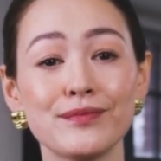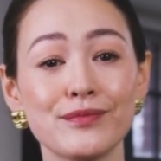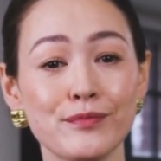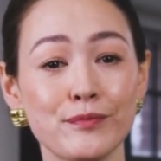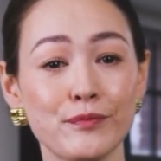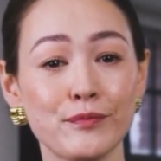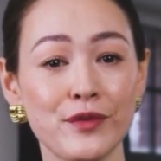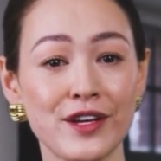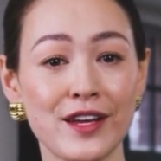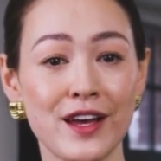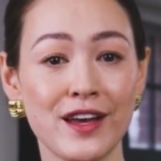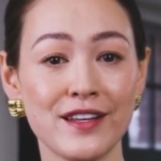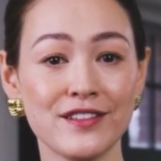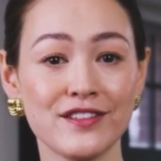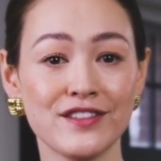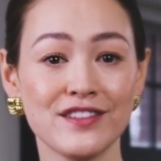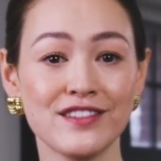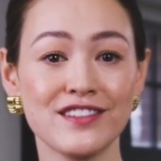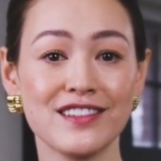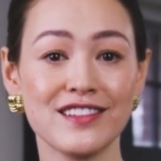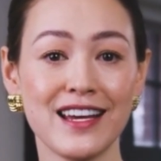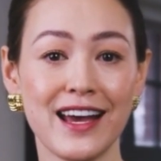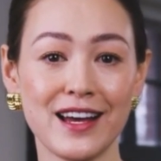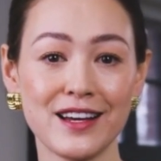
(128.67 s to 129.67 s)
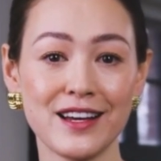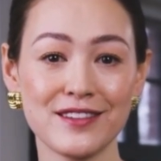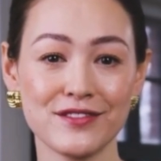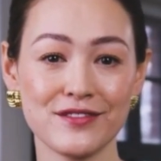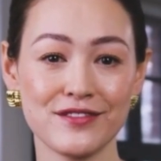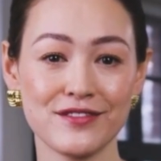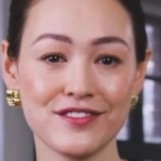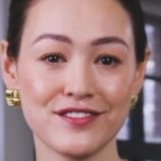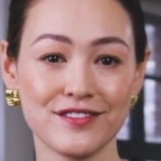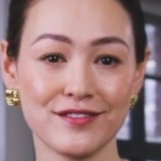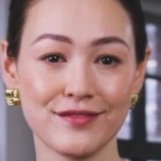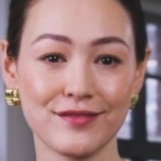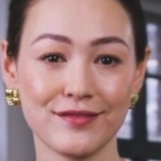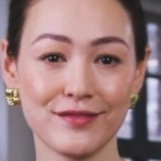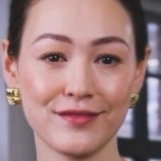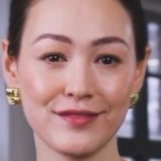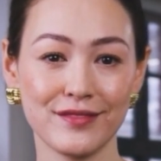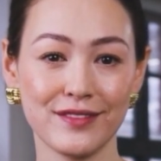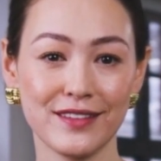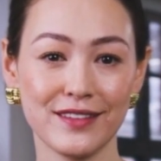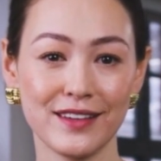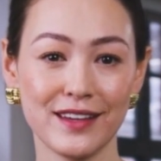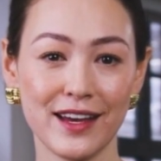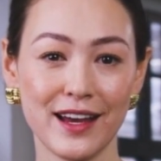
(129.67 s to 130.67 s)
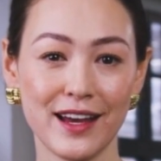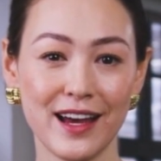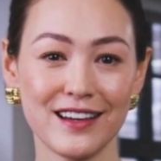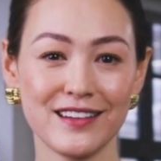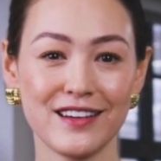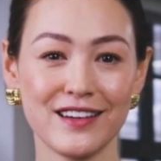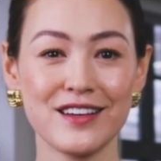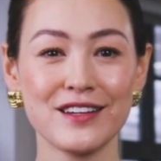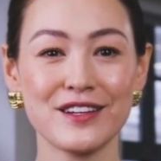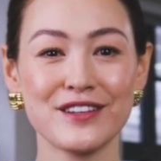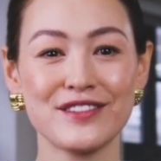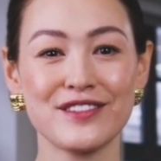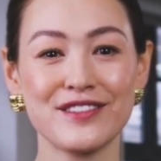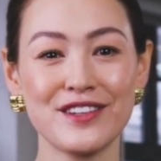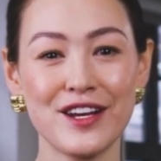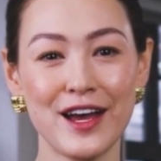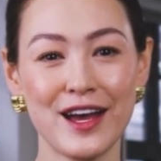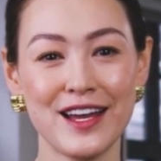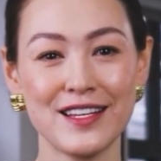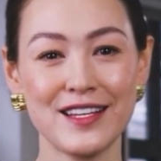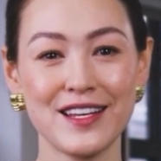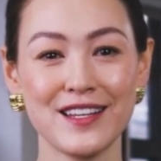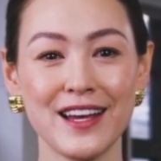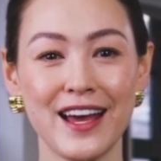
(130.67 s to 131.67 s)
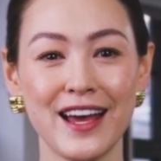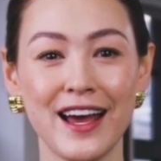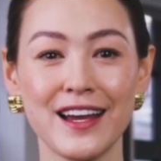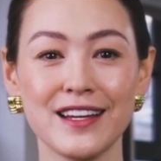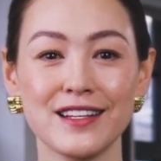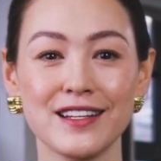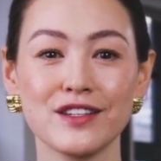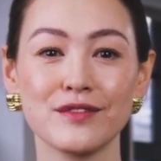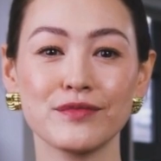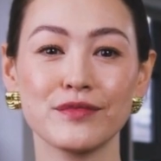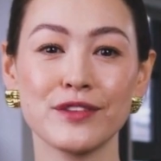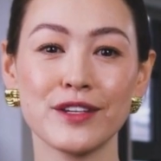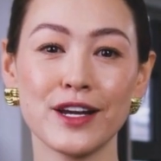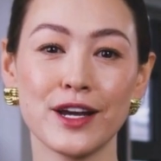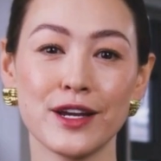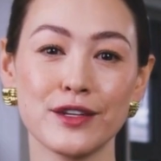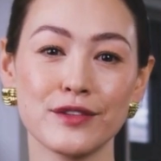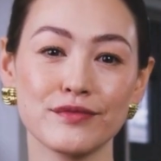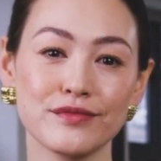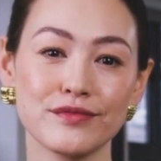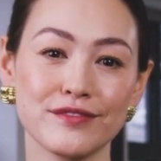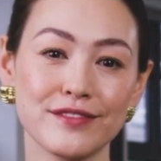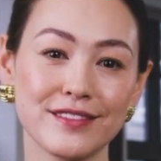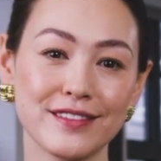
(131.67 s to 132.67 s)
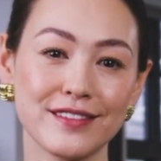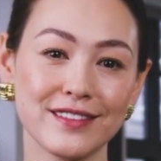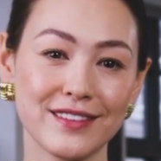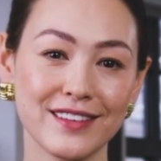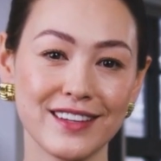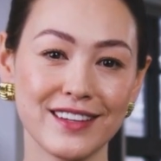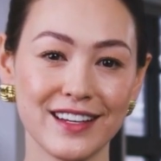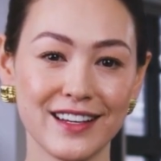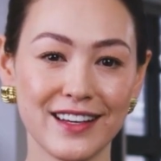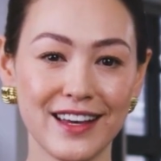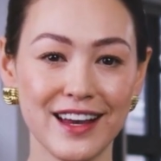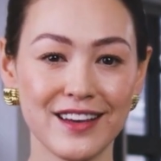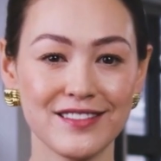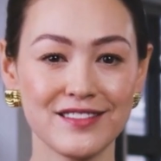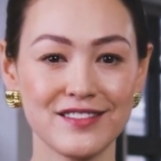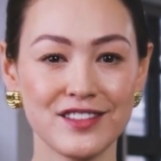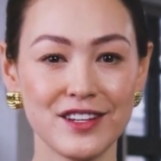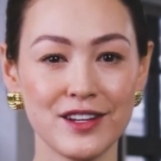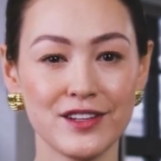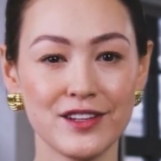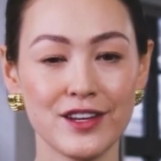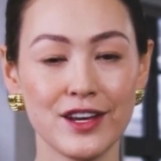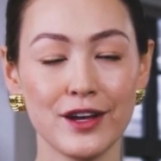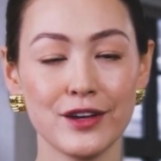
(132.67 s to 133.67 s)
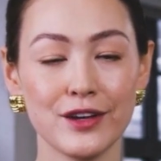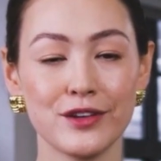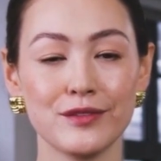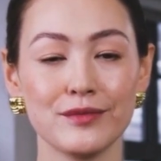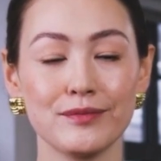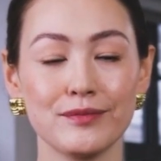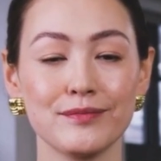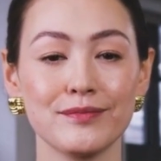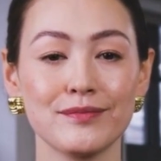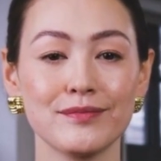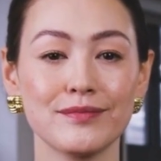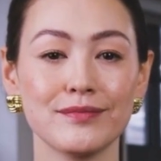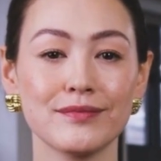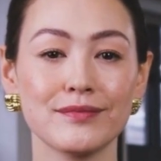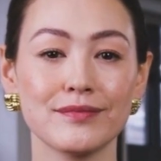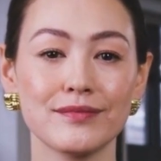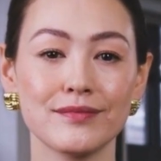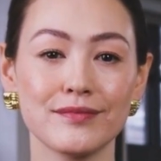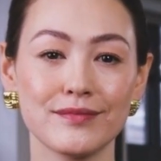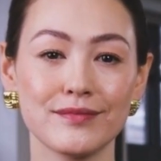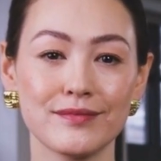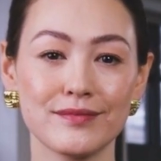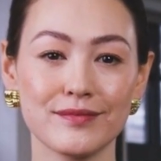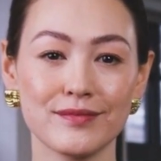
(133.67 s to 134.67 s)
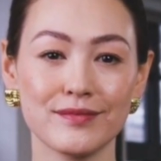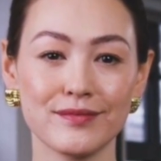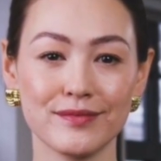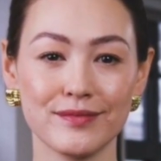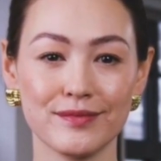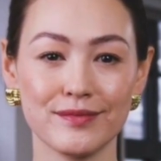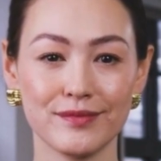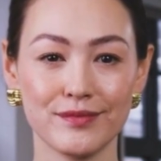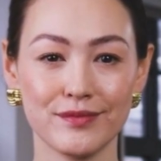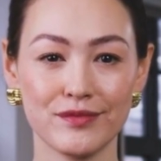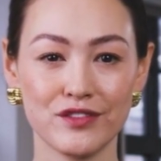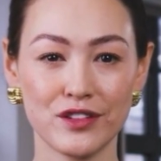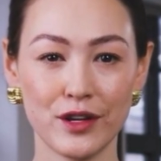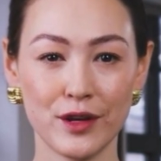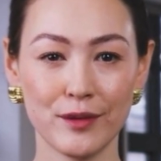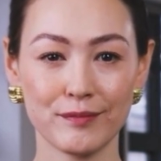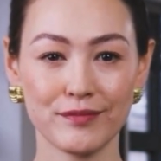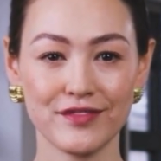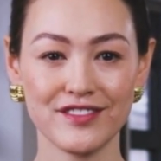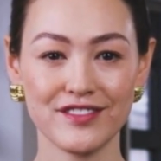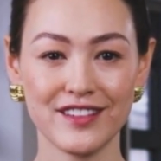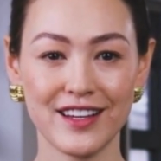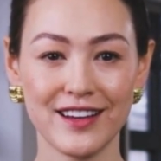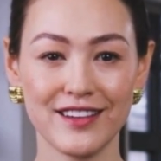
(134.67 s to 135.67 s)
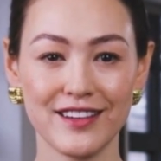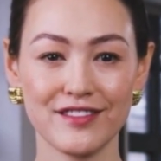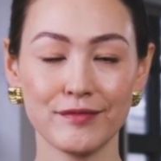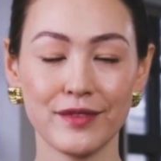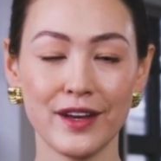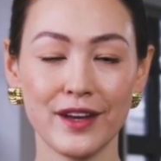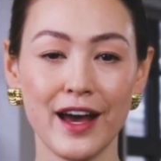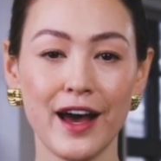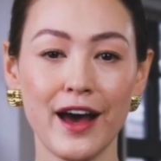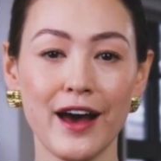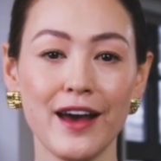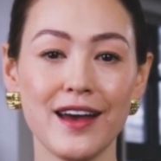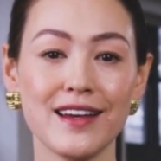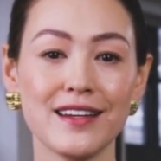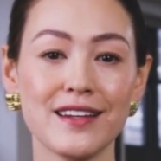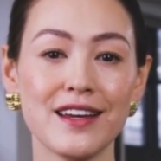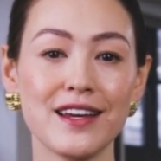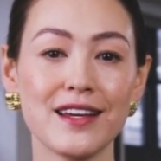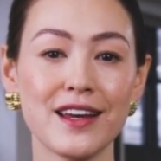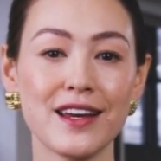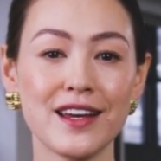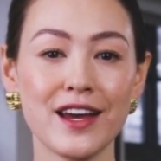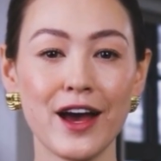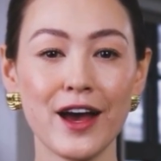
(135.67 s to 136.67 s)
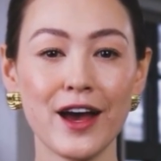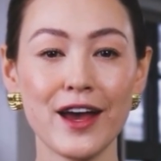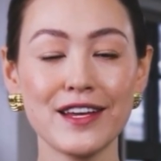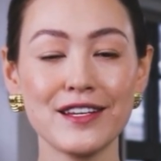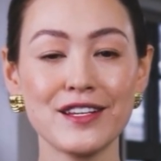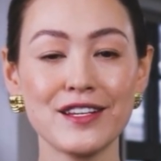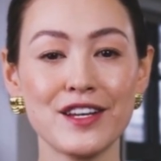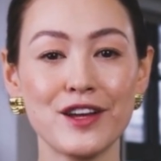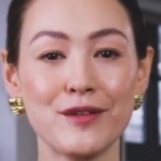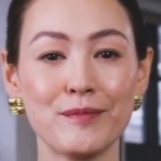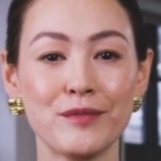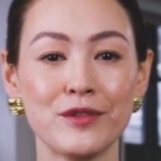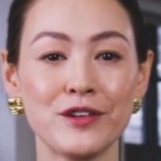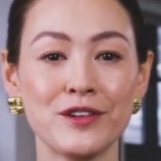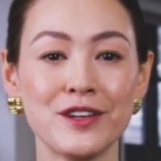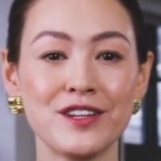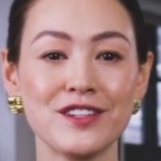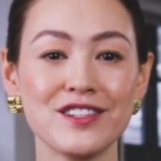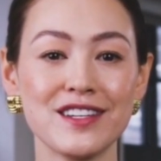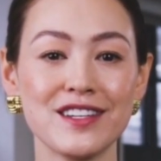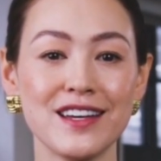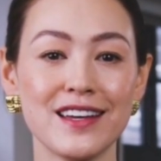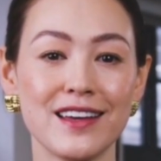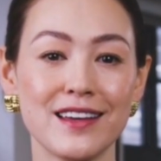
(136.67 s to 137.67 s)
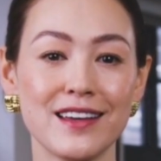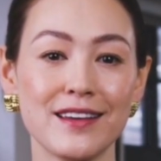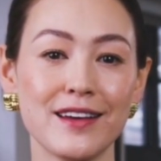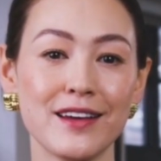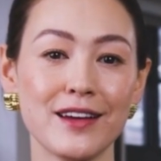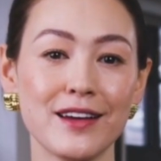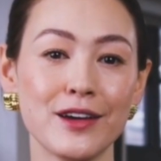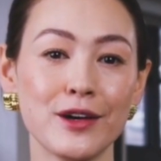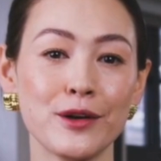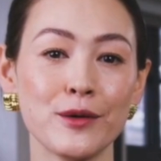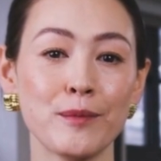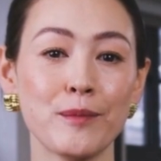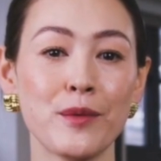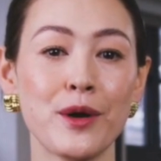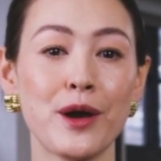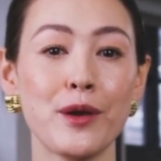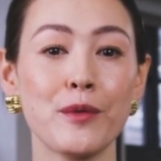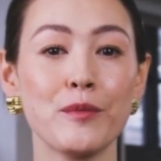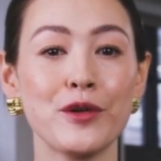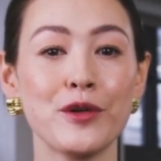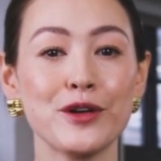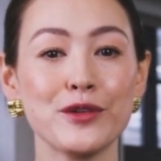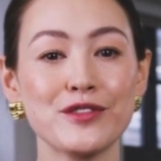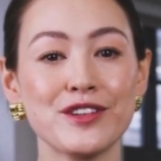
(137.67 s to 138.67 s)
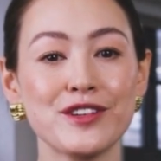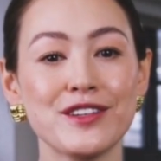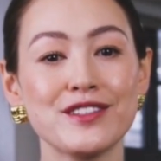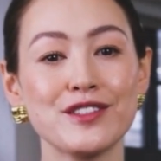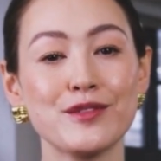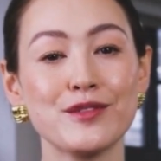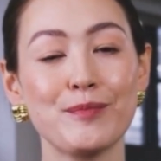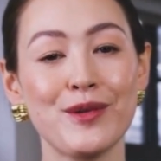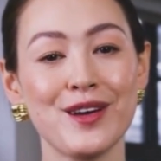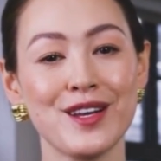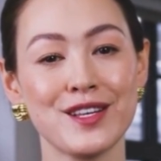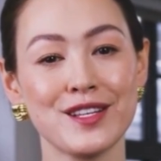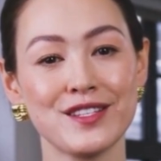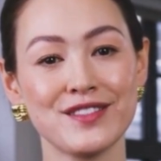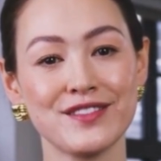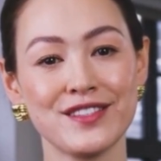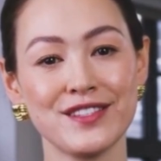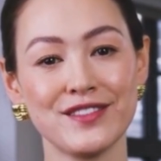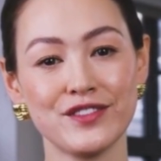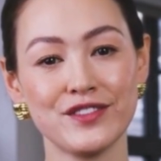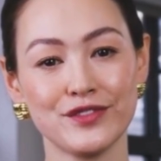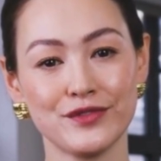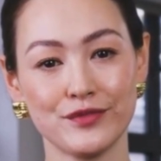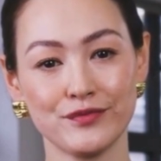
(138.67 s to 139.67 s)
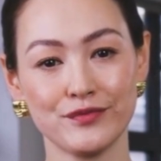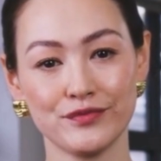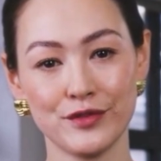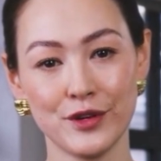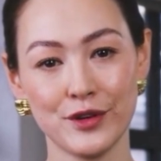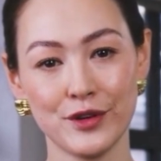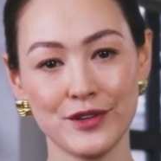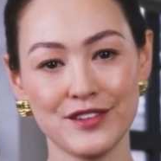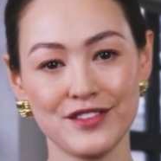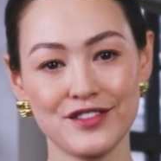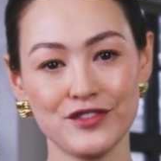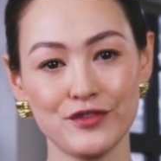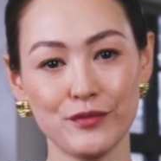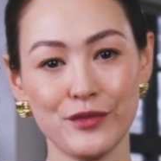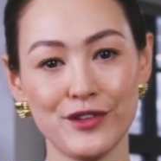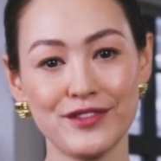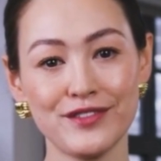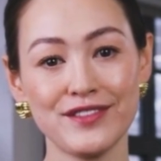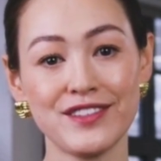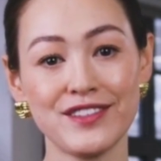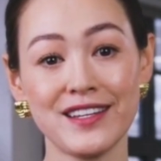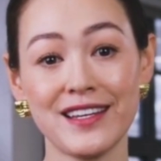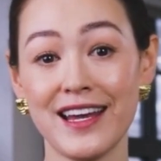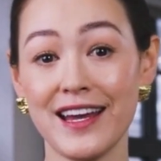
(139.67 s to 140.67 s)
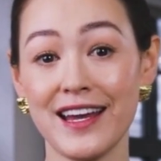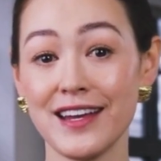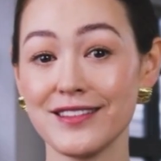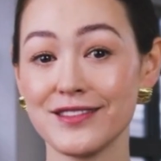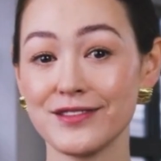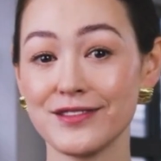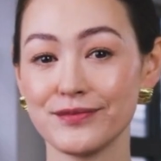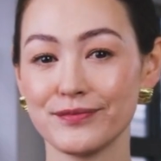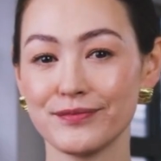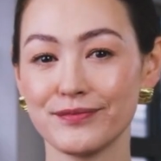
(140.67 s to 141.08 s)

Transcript: Will understands, and in a silent act of love, he lets her go. Tom stays behind in a kind community, while Will disappears into the forest once again.